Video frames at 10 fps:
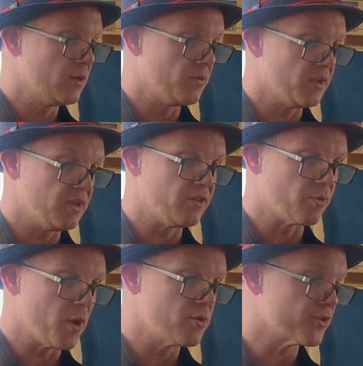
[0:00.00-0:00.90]
we did the
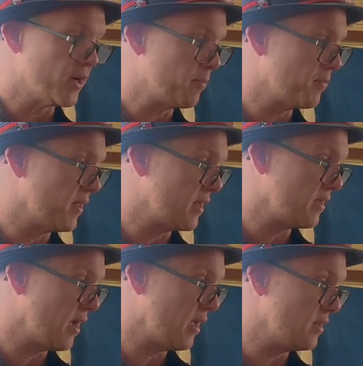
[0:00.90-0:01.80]
road trip that
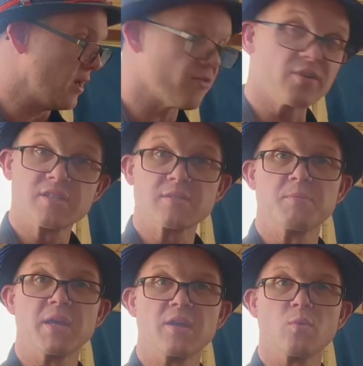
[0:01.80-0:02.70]
I never
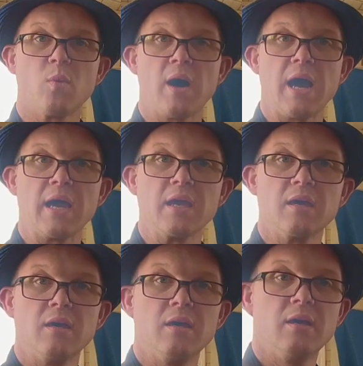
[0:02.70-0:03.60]
explained why
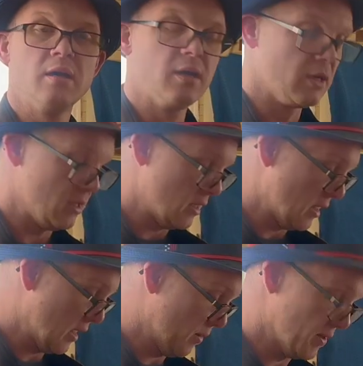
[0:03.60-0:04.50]

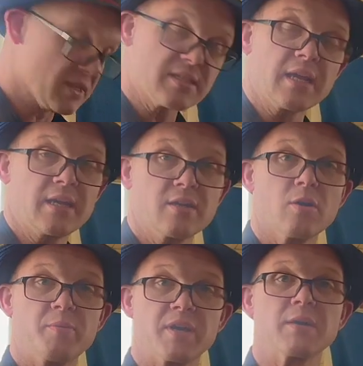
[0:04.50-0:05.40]
we decided to go
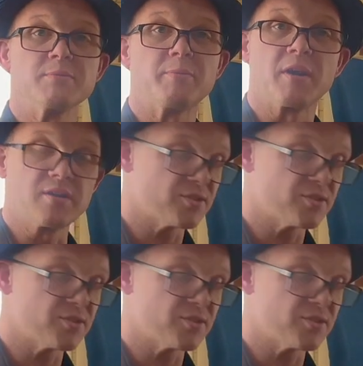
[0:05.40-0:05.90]
pick up a parts